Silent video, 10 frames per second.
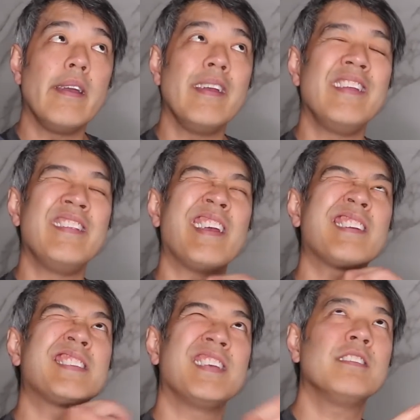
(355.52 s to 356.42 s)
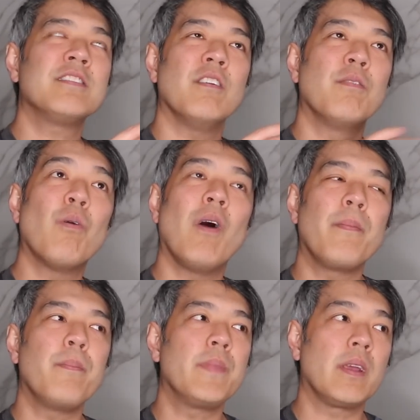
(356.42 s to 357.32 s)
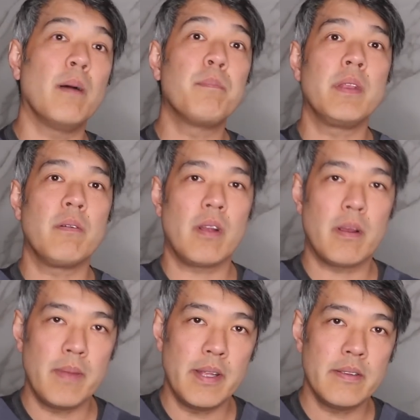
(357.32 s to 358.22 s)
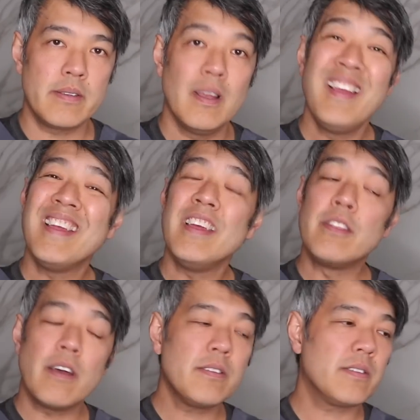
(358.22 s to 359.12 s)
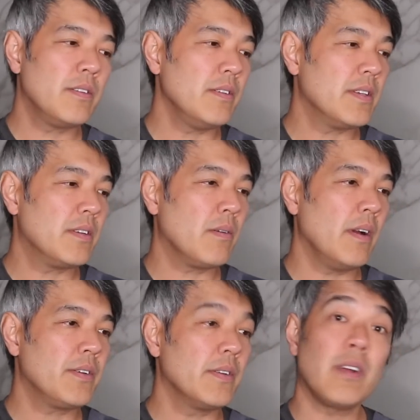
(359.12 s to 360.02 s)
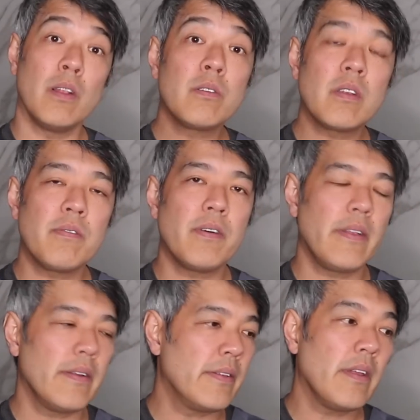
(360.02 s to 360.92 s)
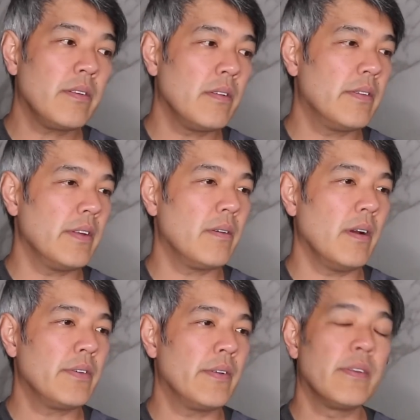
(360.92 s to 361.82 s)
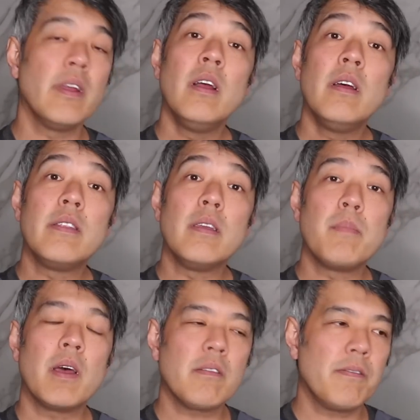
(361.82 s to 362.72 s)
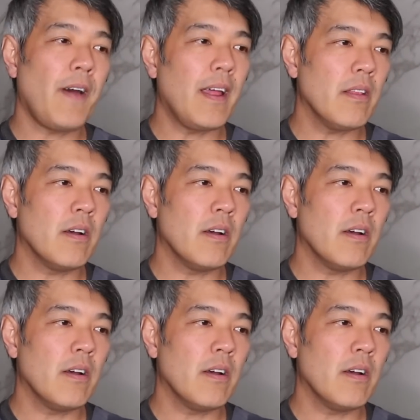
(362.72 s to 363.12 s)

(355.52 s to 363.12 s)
in excess of what the company recommends. In those two situations, I looked at the photos, in those two situations, the amount of fat